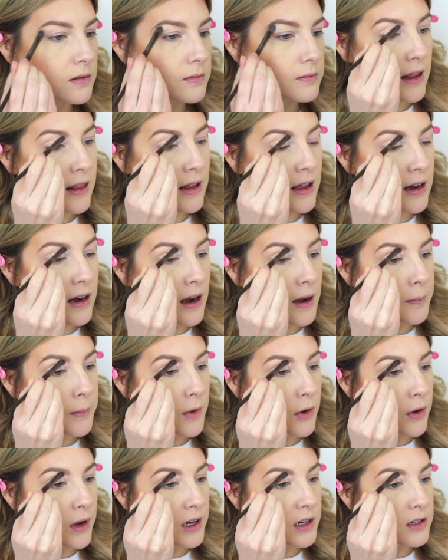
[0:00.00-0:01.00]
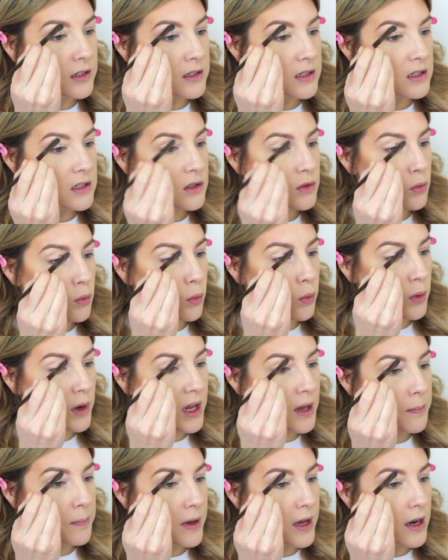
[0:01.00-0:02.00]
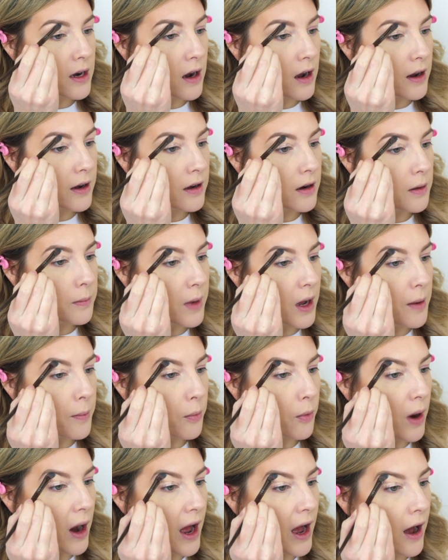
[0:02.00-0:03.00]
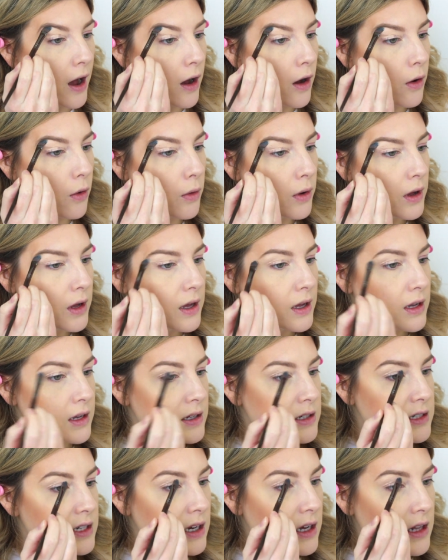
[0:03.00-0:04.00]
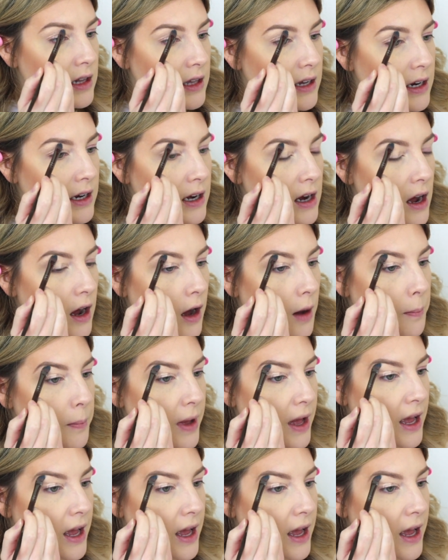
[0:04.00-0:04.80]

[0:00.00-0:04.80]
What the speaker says: and then I'm going to sweep it under my brow to clean up